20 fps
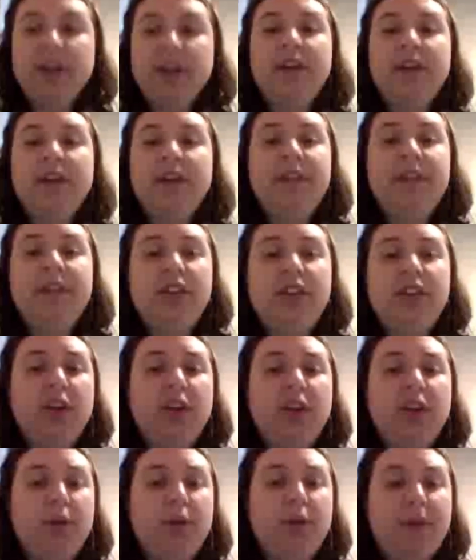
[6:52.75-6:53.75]
Now let's take a look at
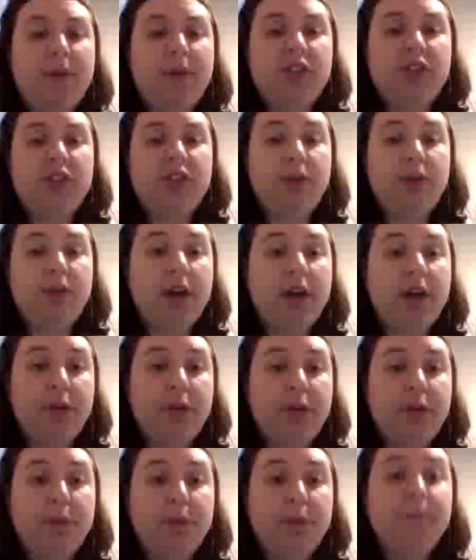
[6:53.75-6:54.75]
reference to other
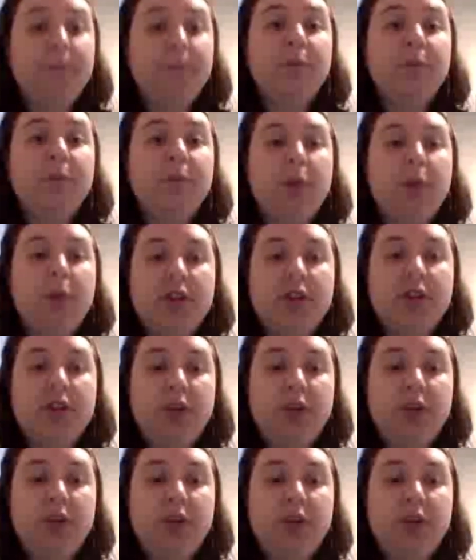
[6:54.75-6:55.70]
works, including